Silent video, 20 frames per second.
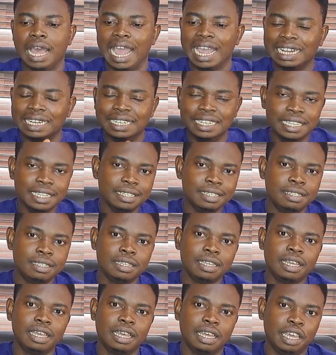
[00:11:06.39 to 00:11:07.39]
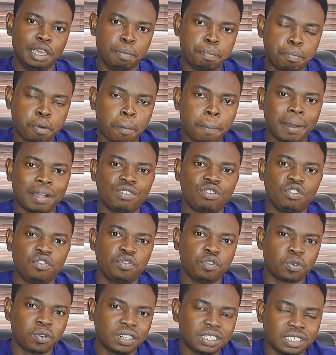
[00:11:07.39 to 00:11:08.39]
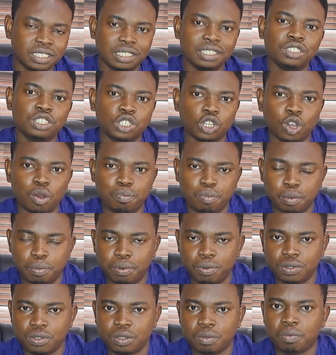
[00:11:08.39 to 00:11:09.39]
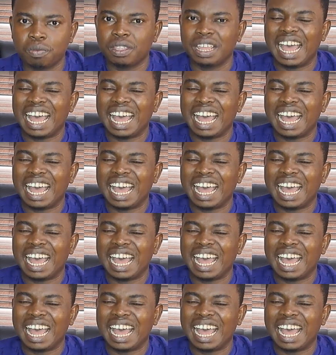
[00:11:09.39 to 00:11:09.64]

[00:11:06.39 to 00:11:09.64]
I need a property for residential purpose.